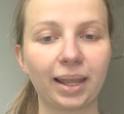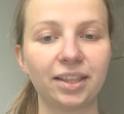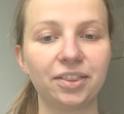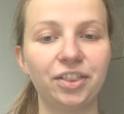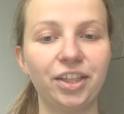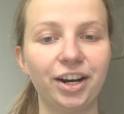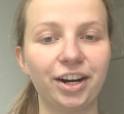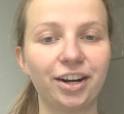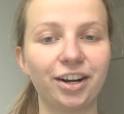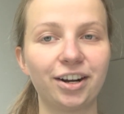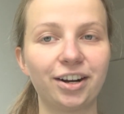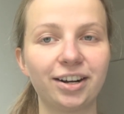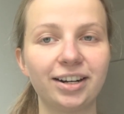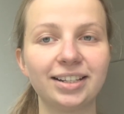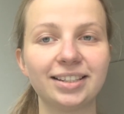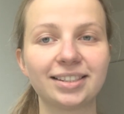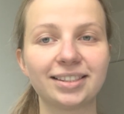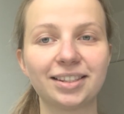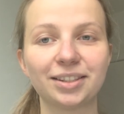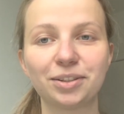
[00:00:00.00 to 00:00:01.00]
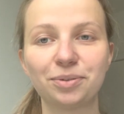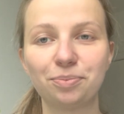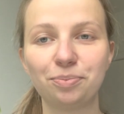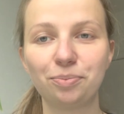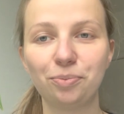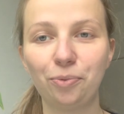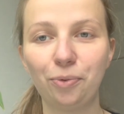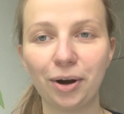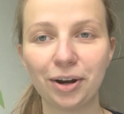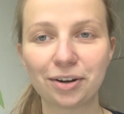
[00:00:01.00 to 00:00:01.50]
there is this
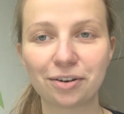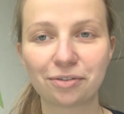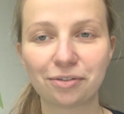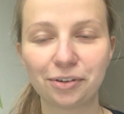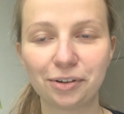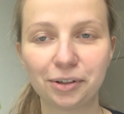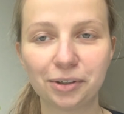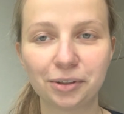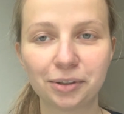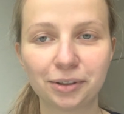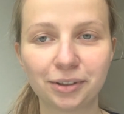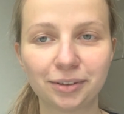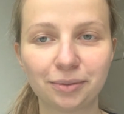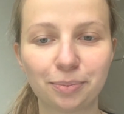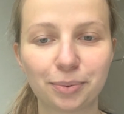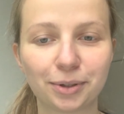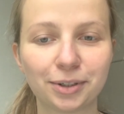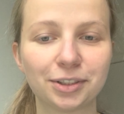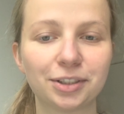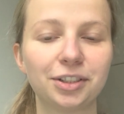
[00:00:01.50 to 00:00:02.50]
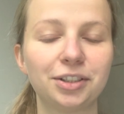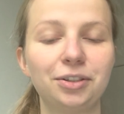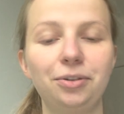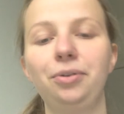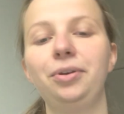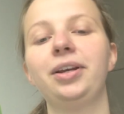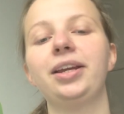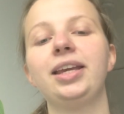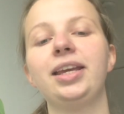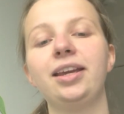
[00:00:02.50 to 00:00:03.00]
wonderful person doing